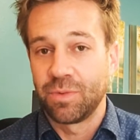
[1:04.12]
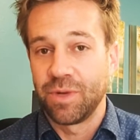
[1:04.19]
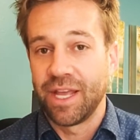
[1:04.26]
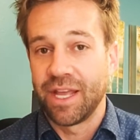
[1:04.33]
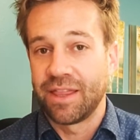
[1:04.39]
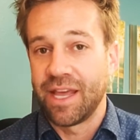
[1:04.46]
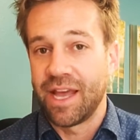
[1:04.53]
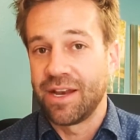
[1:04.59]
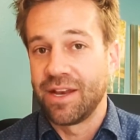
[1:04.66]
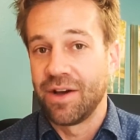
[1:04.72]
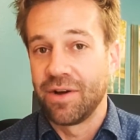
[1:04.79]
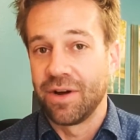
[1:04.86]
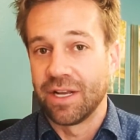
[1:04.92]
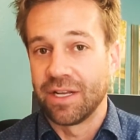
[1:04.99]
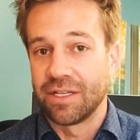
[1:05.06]
once we get that
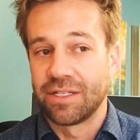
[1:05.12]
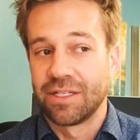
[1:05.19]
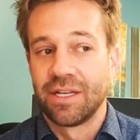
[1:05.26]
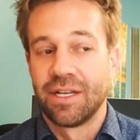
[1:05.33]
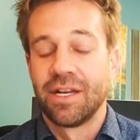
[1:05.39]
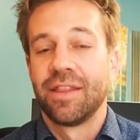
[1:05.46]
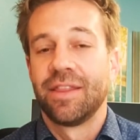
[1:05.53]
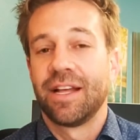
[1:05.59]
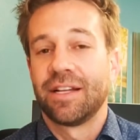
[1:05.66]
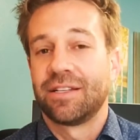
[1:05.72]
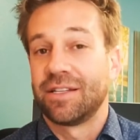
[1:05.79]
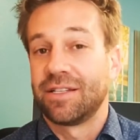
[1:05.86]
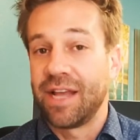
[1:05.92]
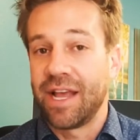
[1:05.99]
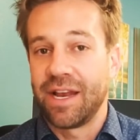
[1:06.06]
notice.
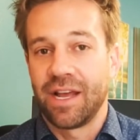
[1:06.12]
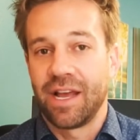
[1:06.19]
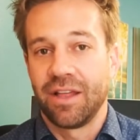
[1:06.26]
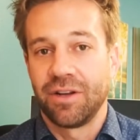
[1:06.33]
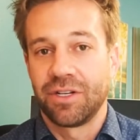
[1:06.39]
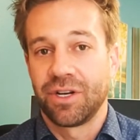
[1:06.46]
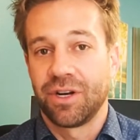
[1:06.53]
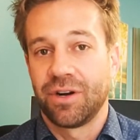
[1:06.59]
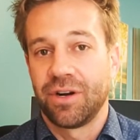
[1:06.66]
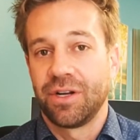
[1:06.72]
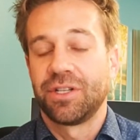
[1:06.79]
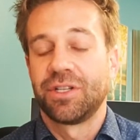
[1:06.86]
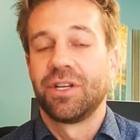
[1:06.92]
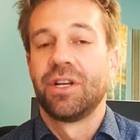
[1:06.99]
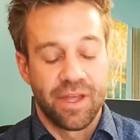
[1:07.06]
That's a $10
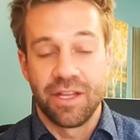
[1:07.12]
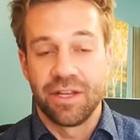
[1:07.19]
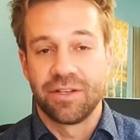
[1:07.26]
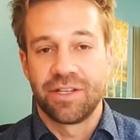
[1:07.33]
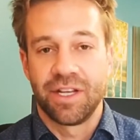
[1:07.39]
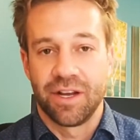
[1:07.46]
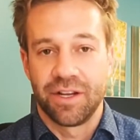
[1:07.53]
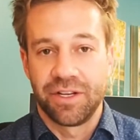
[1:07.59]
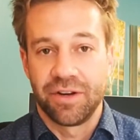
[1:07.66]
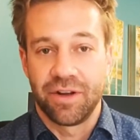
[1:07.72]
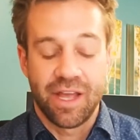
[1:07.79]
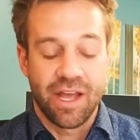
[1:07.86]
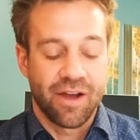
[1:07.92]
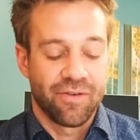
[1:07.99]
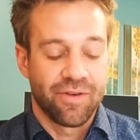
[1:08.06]
charge that you'd see on your
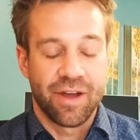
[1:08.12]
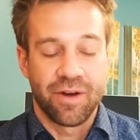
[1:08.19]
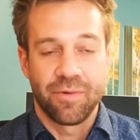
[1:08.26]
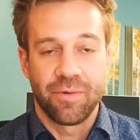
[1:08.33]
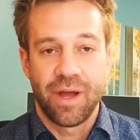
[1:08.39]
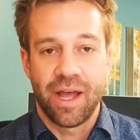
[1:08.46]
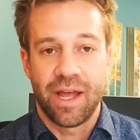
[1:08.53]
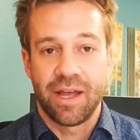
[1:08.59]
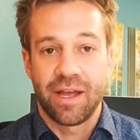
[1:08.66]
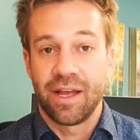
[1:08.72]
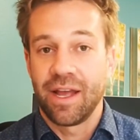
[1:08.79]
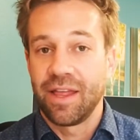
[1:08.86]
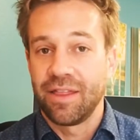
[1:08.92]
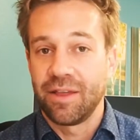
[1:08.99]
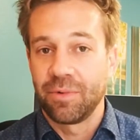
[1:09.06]
account right away.
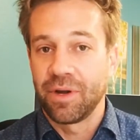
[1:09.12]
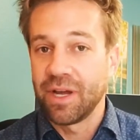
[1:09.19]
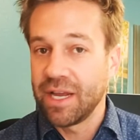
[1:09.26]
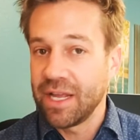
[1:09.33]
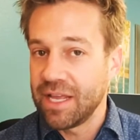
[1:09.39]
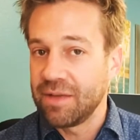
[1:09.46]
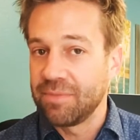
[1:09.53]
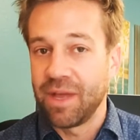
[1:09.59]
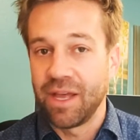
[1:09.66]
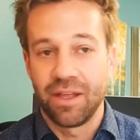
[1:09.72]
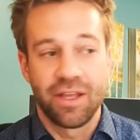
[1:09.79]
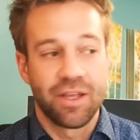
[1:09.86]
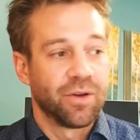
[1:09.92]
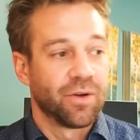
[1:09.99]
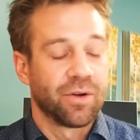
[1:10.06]
And then we're going to email
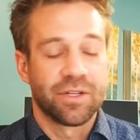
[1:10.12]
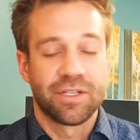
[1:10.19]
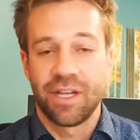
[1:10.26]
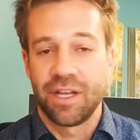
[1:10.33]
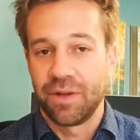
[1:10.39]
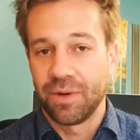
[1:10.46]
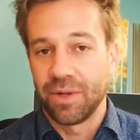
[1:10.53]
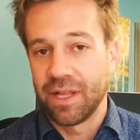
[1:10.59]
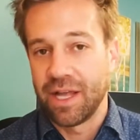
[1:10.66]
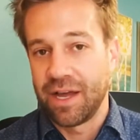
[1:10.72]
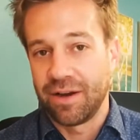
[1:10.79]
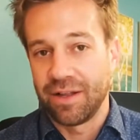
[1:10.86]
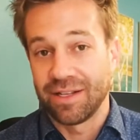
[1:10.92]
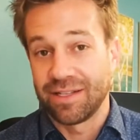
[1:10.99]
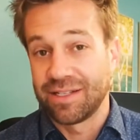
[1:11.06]
you or send you a
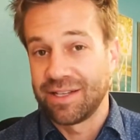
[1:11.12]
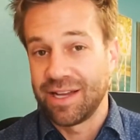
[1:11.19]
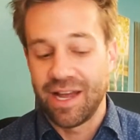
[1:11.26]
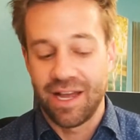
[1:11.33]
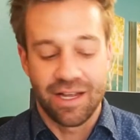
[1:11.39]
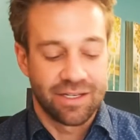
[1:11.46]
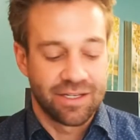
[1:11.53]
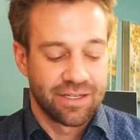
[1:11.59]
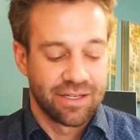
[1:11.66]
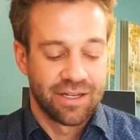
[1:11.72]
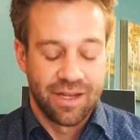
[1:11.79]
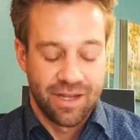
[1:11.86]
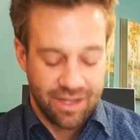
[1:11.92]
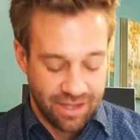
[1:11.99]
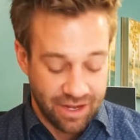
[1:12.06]
letter that says
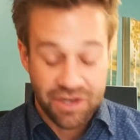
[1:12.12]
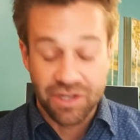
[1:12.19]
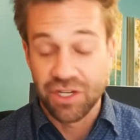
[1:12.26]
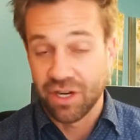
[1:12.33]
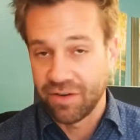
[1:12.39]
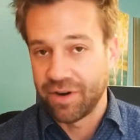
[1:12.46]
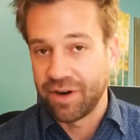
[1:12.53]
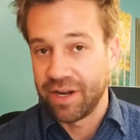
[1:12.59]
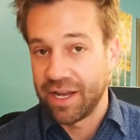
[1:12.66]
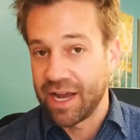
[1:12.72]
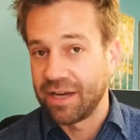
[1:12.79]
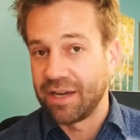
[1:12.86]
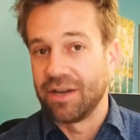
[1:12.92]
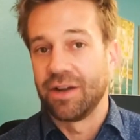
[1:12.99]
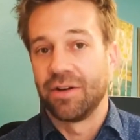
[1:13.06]
that you should have already
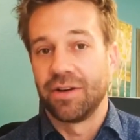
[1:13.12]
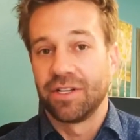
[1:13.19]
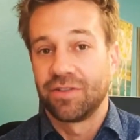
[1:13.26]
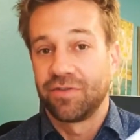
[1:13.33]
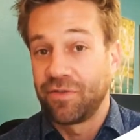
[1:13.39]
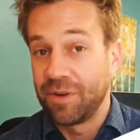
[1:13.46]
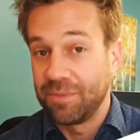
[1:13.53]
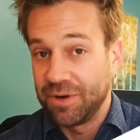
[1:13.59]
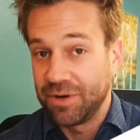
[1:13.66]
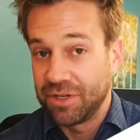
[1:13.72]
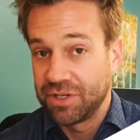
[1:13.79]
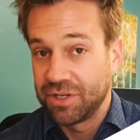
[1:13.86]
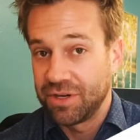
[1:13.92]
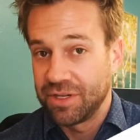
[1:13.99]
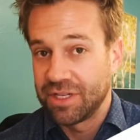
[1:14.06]
gotten a notice from your
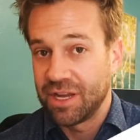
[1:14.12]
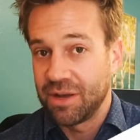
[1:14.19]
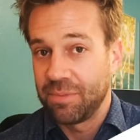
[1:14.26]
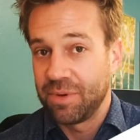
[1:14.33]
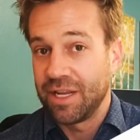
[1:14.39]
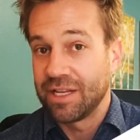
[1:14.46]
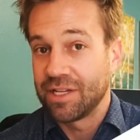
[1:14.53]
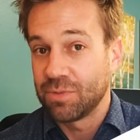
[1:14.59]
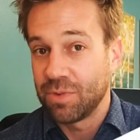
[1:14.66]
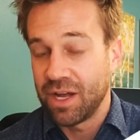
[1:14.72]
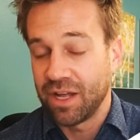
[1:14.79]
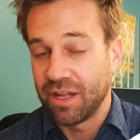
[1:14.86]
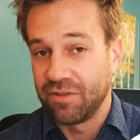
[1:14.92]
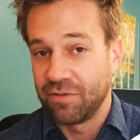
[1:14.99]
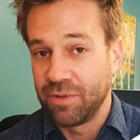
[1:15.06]
insurance company as
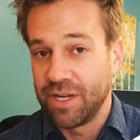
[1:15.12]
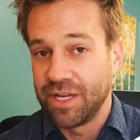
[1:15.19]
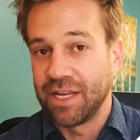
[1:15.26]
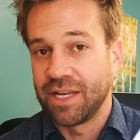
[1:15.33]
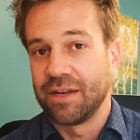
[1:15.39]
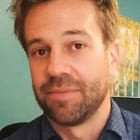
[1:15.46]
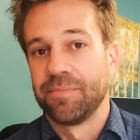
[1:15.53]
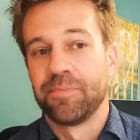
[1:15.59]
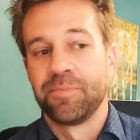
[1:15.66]
well if we did.